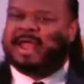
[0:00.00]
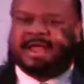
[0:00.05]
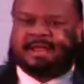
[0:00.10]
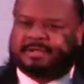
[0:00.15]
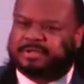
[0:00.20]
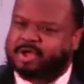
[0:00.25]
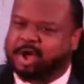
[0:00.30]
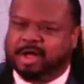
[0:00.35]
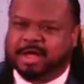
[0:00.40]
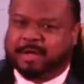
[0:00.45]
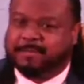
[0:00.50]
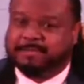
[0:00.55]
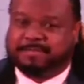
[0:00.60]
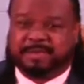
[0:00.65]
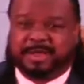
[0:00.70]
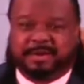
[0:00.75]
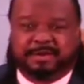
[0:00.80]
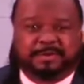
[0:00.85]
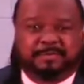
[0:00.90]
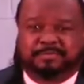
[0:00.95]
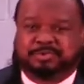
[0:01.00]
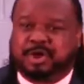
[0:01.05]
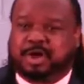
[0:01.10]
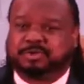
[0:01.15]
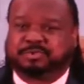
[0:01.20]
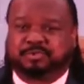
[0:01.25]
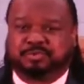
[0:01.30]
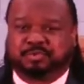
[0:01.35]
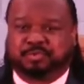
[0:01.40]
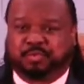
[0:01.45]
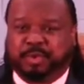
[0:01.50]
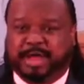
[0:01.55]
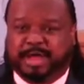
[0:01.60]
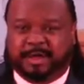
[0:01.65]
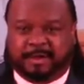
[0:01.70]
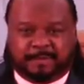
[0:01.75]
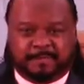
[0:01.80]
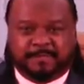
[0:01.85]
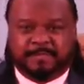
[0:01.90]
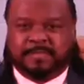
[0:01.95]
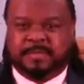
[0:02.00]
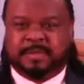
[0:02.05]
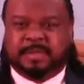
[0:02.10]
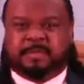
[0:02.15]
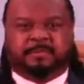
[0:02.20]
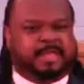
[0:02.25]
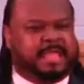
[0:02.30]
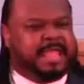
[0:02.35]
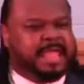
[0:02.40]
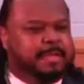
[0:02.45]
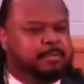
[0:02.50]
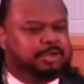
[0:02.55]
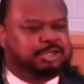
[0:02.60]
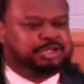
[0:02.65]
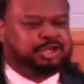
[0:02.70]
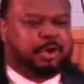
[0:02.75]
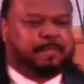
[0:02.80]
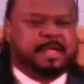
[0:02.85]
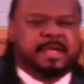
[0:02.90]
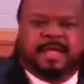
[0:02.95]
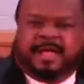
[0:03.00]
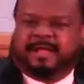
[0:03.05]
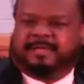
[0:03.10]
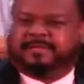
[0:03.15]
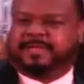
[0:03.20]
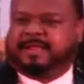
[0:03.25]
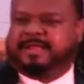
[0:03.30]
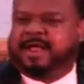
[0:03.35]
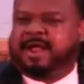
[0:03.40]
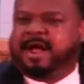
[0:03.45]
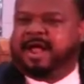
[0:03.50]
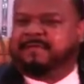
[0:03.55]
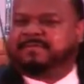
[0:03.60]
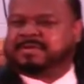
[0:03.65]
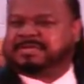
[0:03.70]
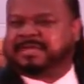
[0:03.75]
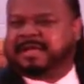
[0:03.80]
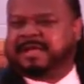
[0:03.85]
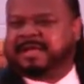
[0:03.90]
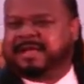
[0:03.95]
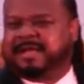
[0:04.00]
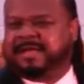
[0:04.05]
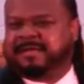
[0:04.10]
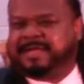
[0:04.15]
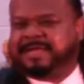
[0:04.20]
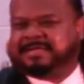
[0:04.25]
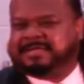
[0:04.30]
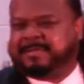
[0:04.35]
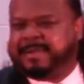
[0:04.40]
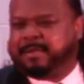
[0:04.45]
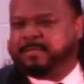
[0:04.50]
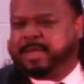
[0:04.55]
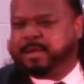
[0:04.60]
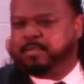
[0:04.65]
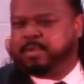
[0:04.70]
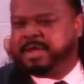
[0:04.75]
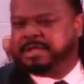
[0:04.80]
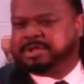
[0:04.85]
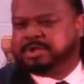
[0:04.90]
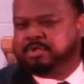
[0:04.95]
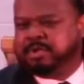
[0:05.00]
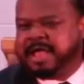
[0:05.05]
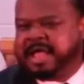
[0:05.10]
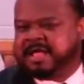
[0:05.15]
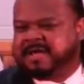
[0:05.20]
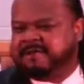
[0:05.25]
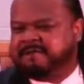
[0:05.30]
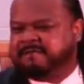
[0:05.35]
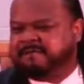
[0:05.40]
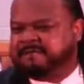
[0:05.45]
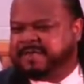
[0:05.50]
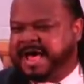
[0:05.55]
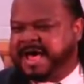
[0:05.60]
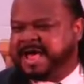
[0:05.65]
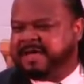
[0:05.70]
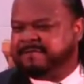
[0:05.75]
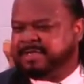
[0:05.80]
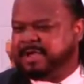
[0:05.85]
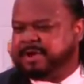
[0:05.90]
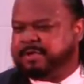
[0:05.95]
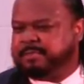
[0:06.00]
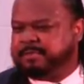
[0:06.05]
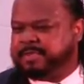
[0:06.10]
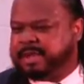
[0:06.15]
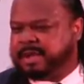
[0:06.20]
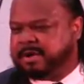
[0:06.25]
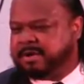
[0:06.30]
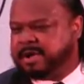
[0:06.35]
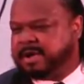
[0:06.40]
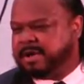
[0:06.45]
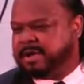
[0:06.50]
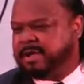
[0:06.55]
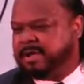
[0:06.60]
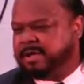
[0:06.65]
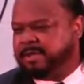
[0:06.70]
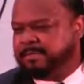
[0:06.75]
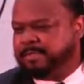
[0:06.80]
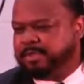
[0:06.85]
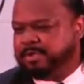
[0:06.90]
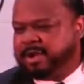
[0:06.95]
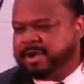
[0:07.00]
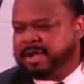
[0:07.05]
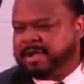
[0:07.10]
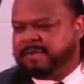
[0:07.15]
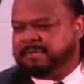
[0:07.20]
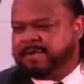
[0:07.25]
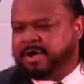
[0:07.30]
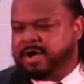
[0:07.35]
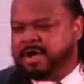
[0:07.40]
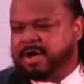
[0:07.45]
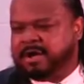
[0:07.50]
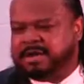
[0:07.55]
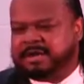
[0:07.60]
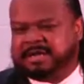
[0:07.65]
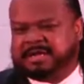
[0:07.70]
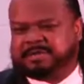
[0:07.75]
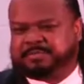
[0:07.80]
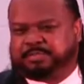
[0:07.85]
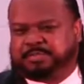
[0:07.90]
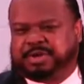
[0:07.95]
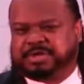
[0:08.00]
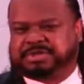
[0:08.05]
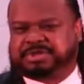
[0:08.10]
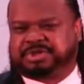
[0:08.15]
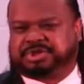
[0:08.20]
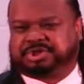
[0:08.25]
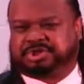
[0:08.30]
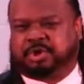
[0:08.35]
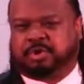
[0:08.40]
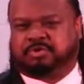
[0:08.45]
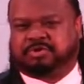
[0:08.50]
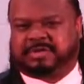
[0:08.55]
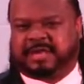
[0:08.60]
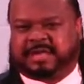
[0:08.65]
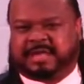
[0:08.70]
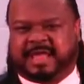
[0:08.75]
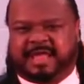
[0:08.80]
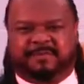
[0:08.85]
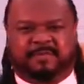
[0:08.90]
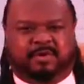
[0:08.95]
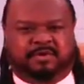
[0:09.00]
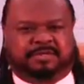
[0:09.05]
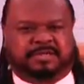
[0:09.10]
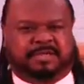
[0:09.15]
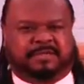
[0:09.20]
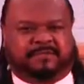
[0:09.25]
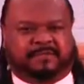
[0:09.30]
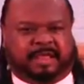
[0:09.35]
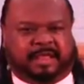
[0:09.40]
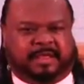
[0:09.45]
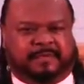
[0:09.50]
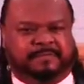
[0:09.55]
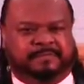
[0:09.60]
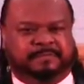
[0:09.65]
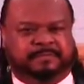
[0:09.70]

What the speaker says: and the thoughts were real, then he was show, and then all of a sudden, it's like we went through like a 5-year period, boy, of all of these prison shows that came on TV.